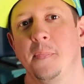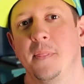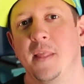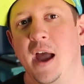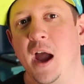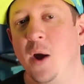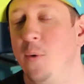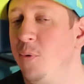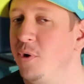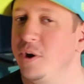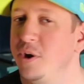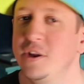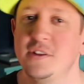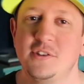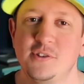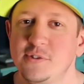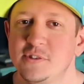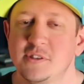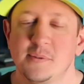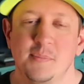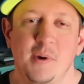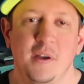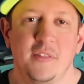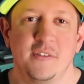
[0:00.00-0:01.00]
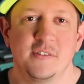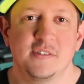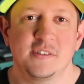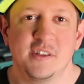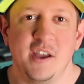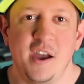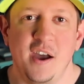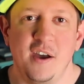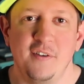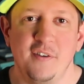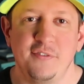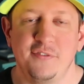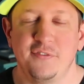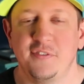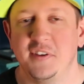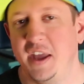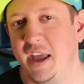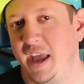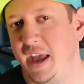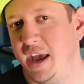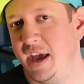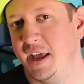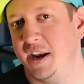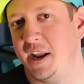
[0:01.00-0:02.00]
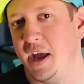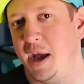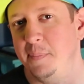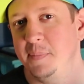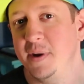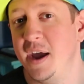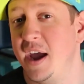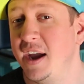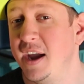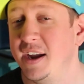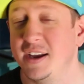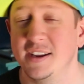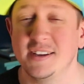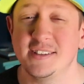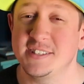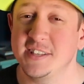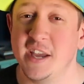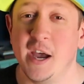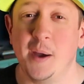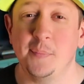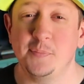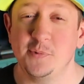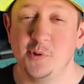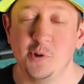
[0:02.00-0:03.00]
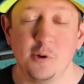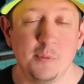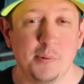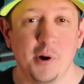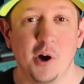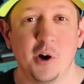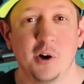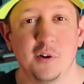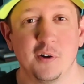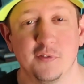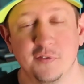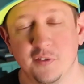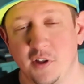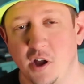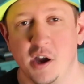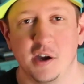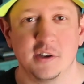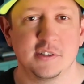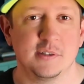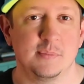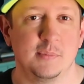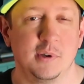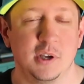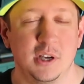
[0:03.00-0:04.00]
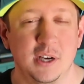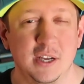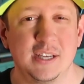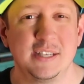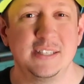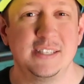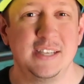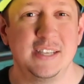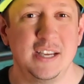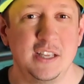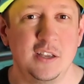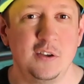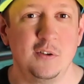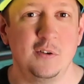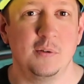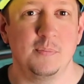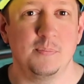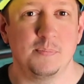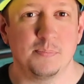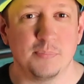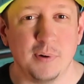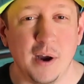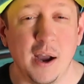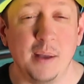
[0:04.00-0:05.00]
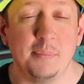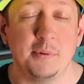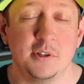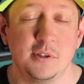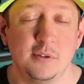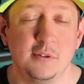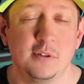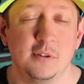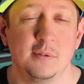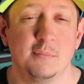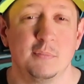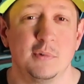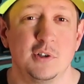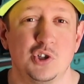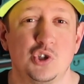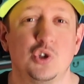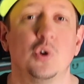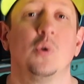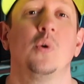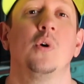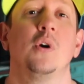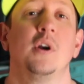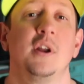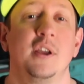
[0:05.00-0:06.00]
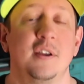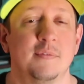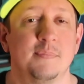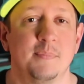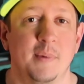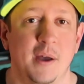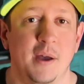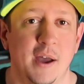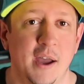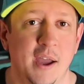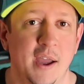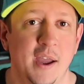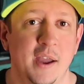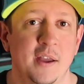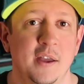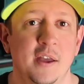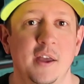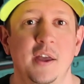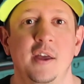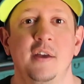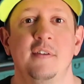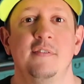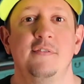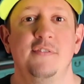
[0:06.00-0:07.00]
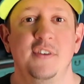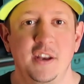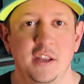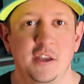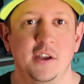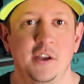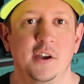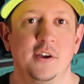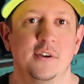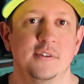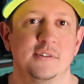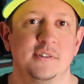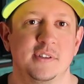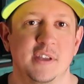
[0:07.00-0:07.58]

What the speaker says: I wanna do some other stuff, and I'm not gonna stop doing poker vlogs. I'm gonna continue to probably do the majority of my videos